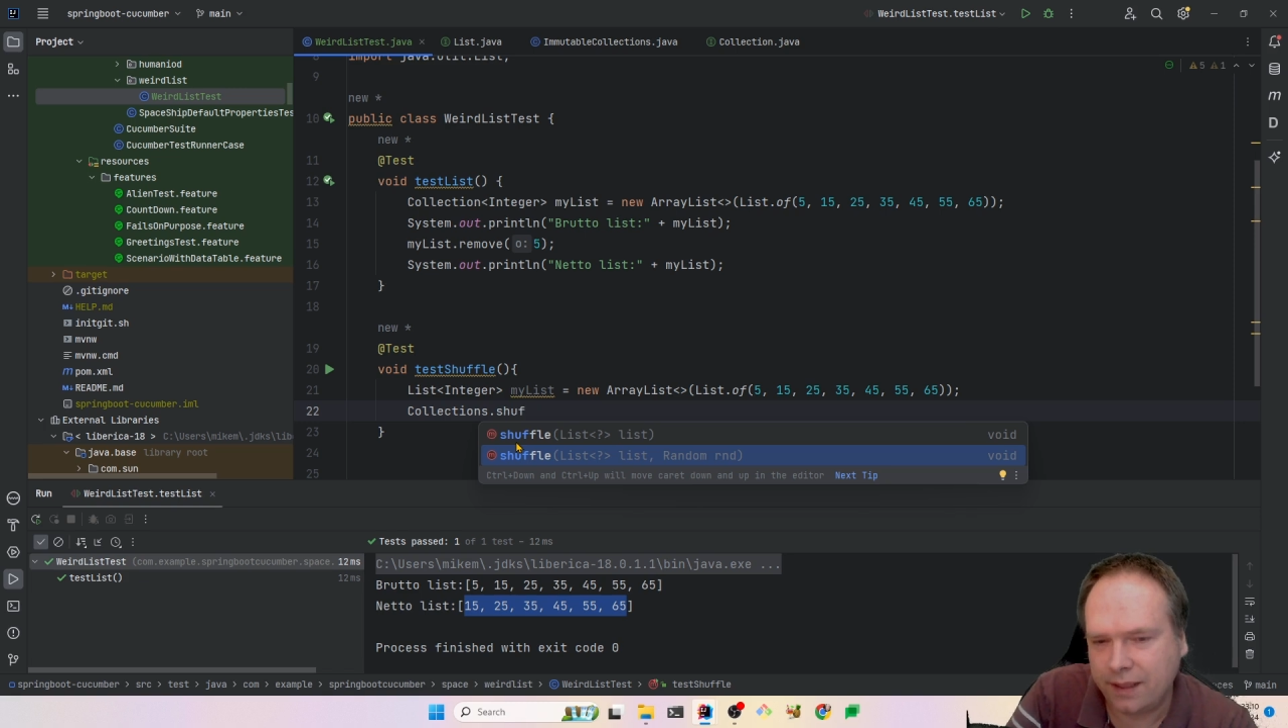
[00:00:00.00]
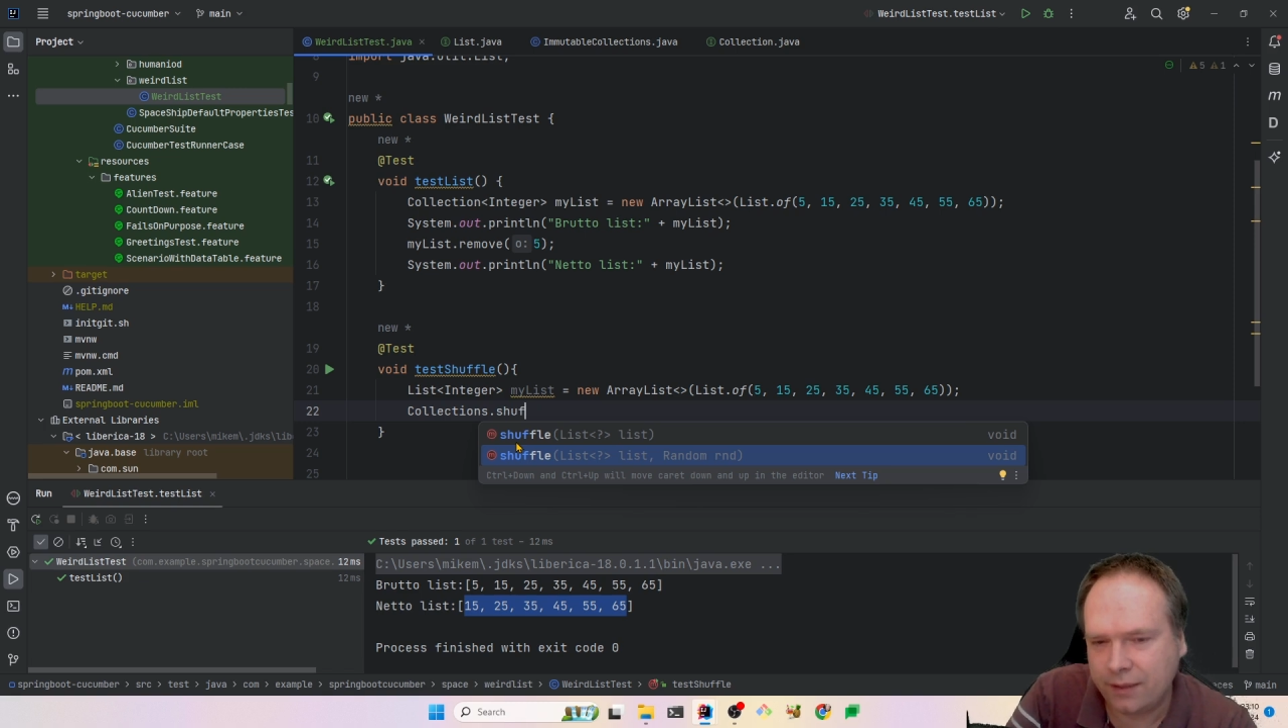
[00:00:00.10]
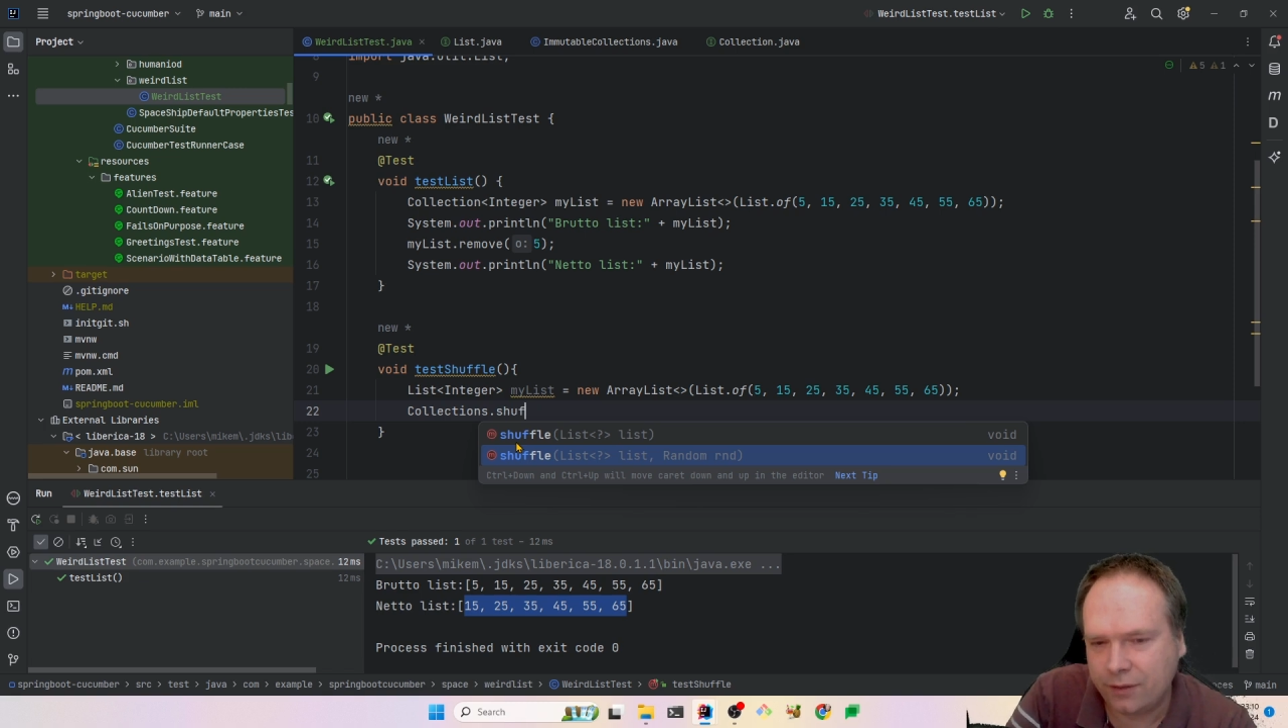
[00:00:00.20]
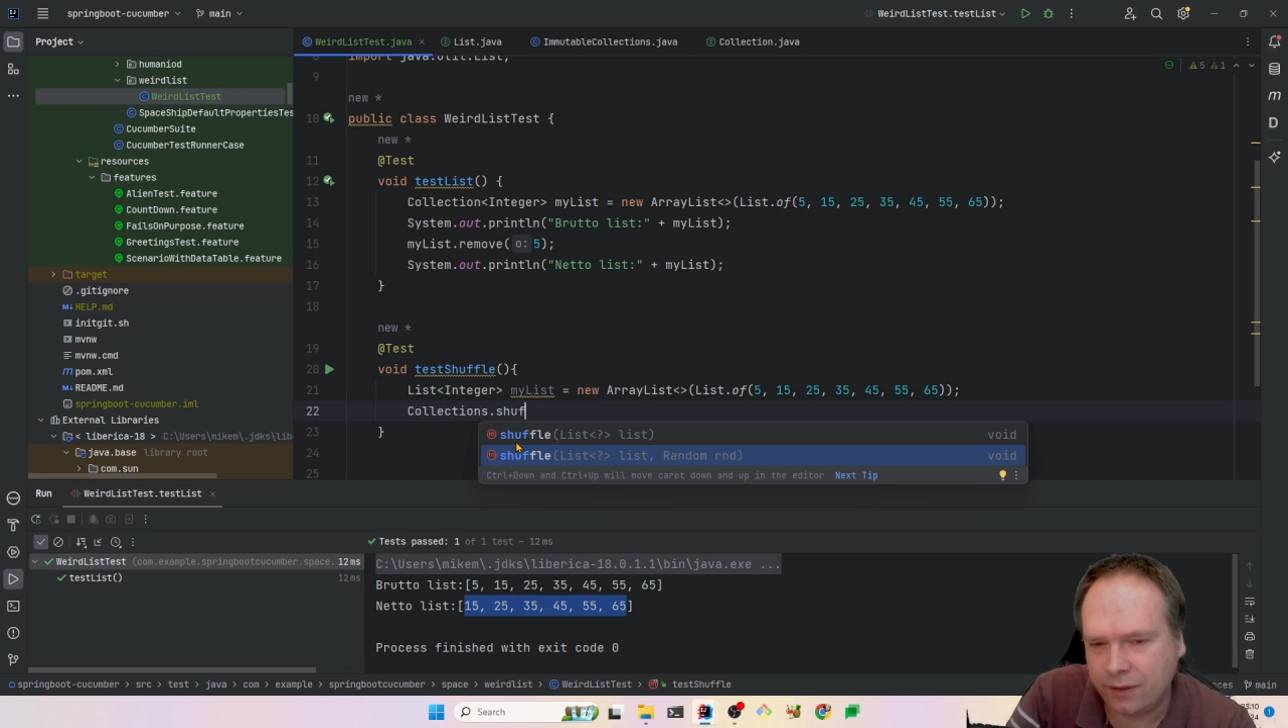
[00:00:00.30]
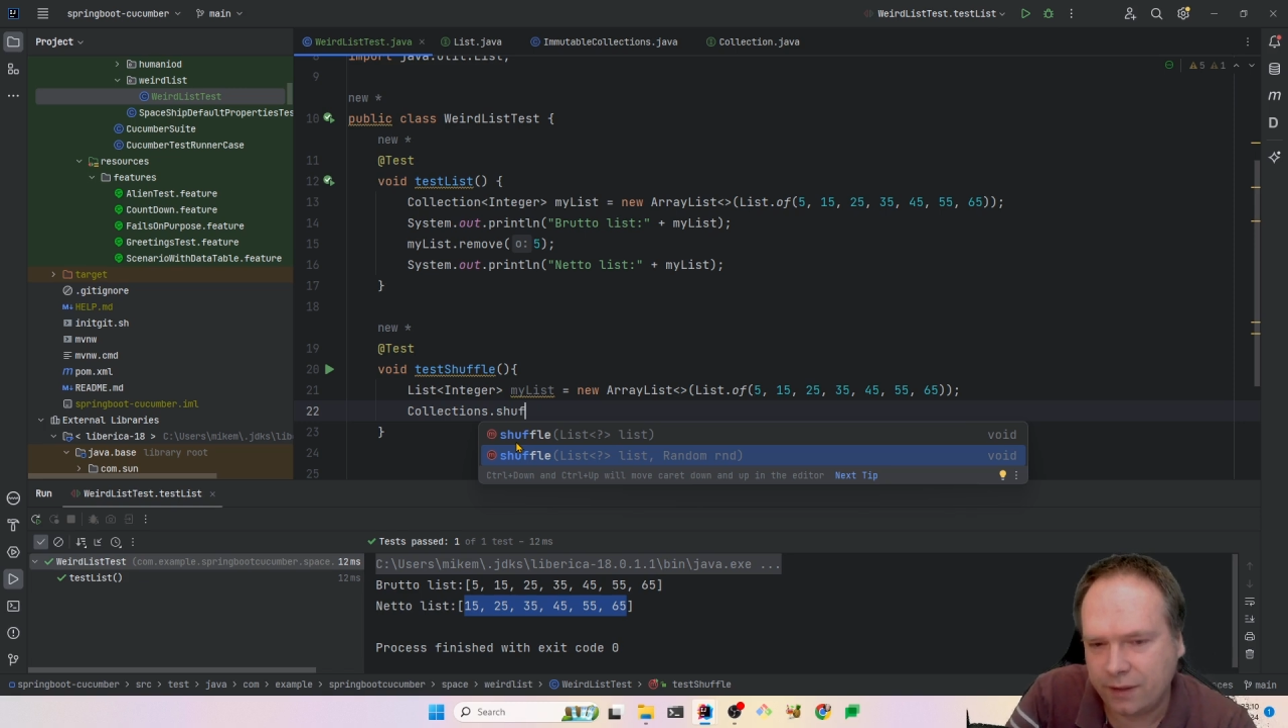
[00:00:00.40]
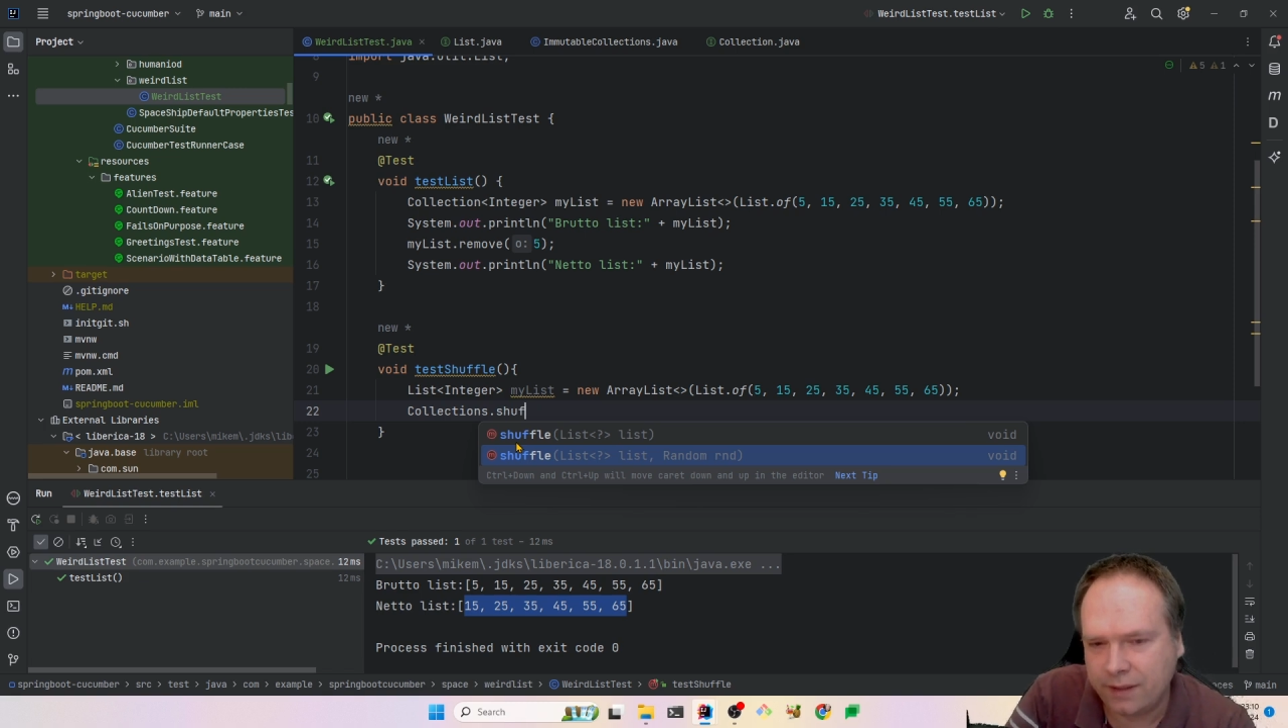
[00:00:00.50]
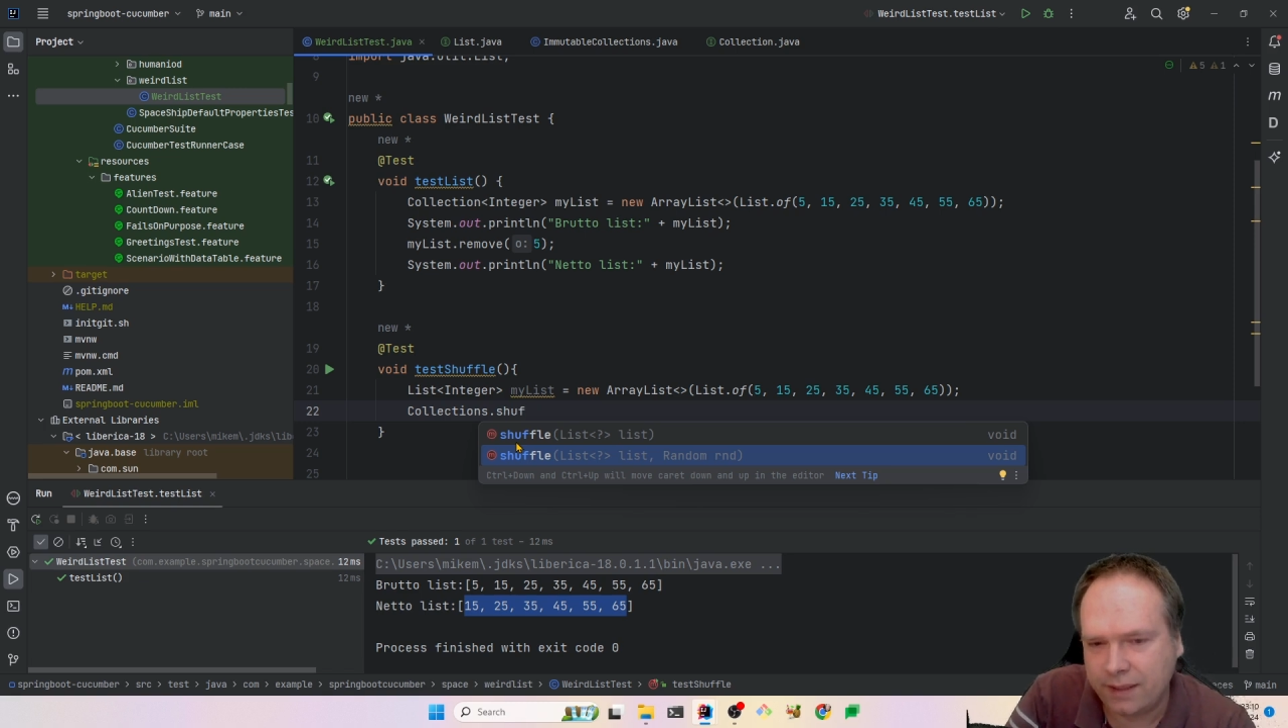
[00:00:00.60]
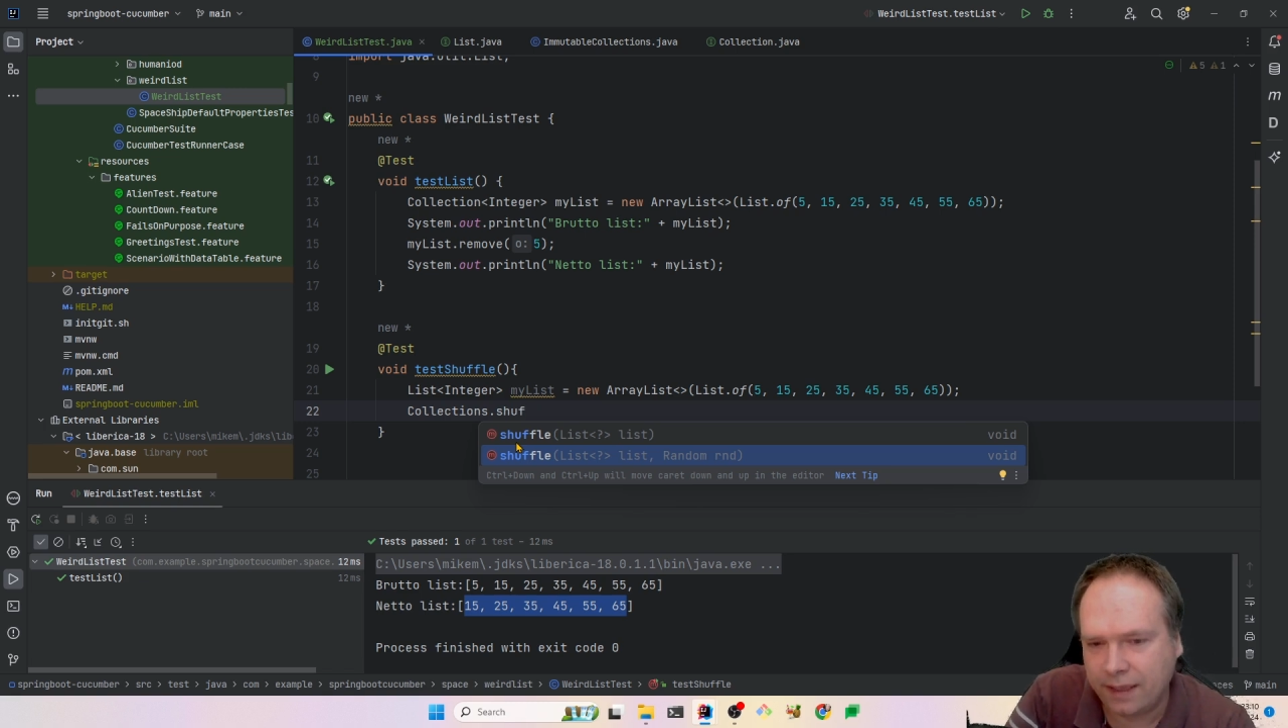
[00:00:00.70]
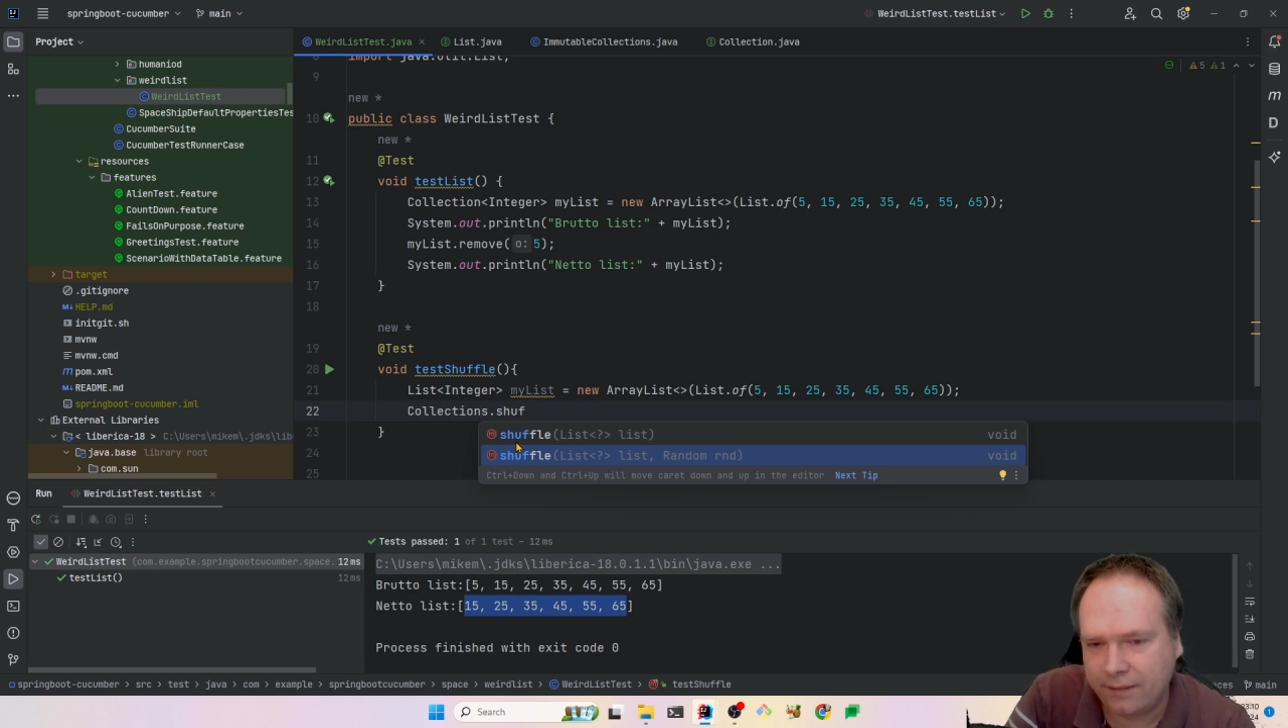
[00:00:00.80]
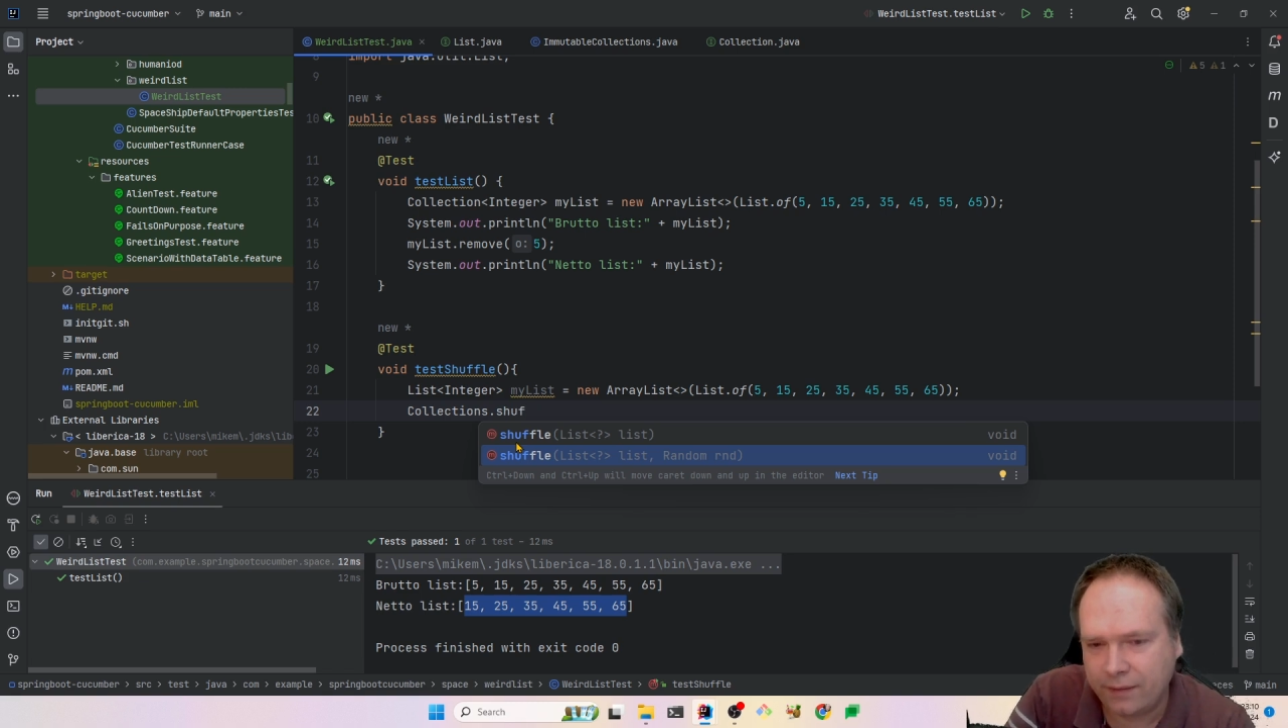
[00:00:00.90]
internal
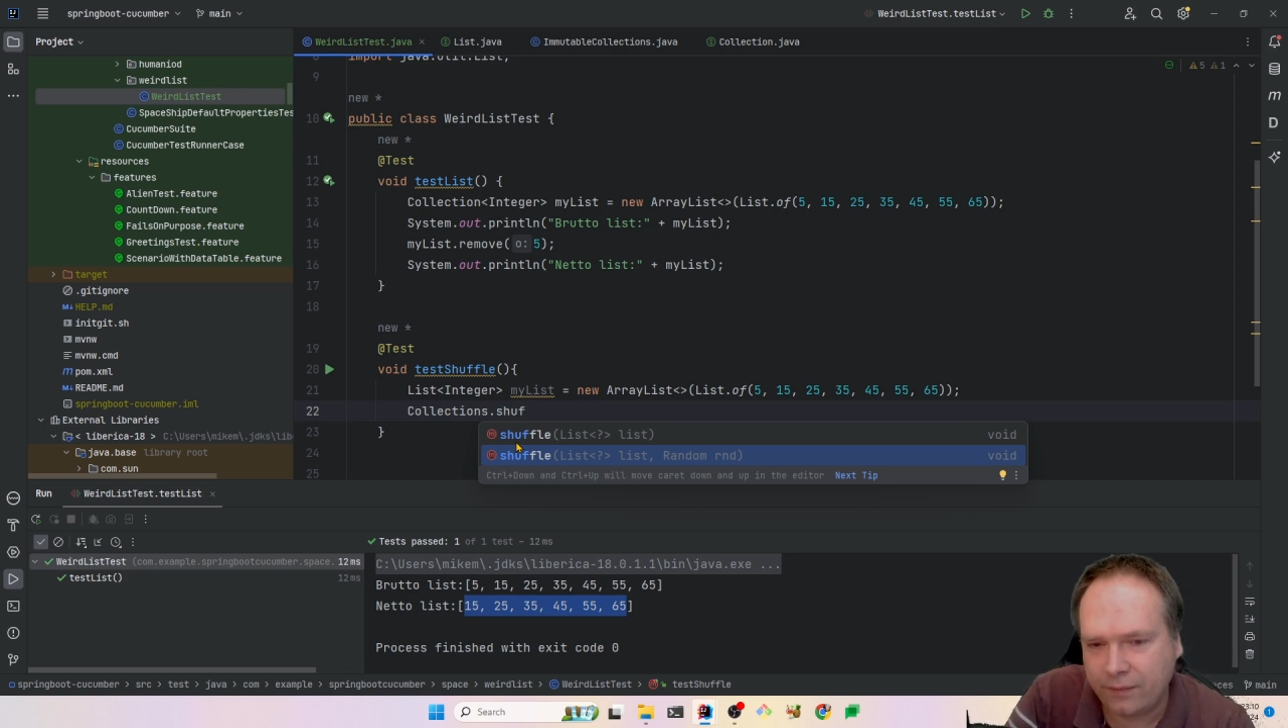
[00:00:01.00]
Java